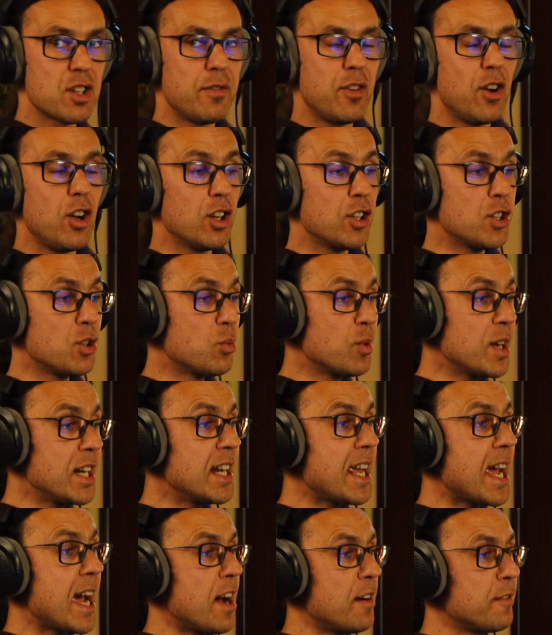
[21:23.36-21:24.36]
of all, you
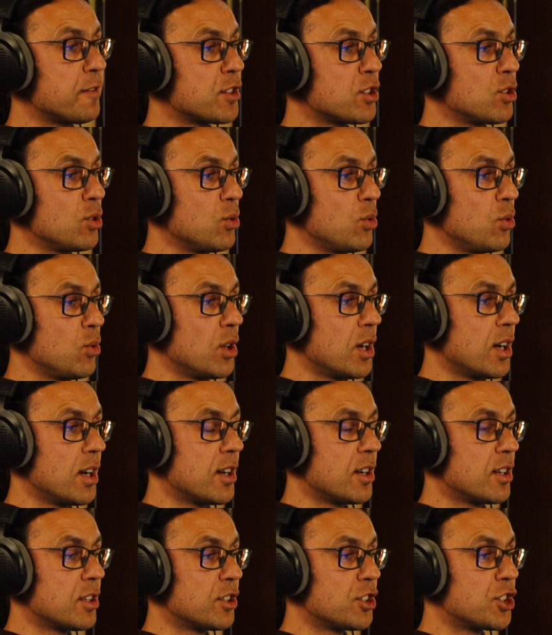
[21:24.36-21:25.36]
really have to
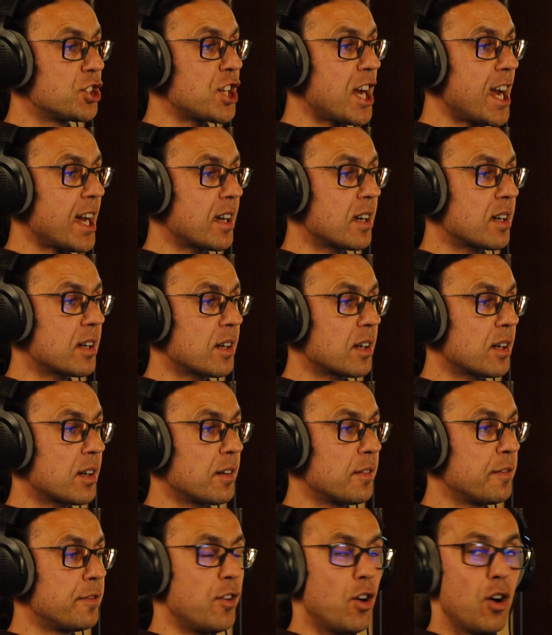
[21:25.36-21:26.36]
check
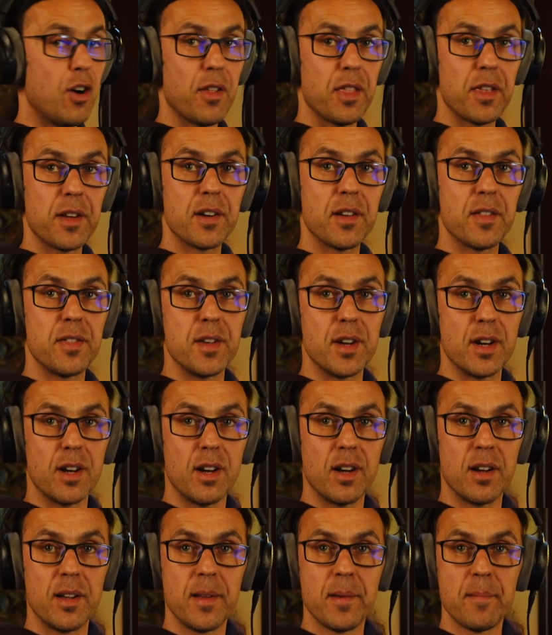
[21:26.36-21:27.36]
for
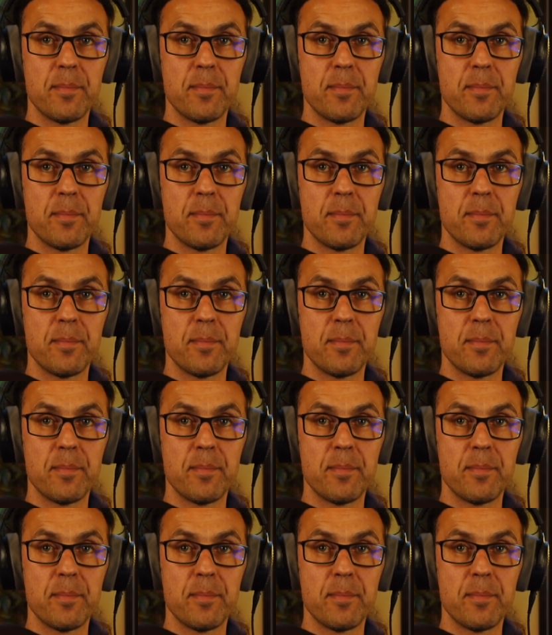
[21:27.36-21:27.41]
the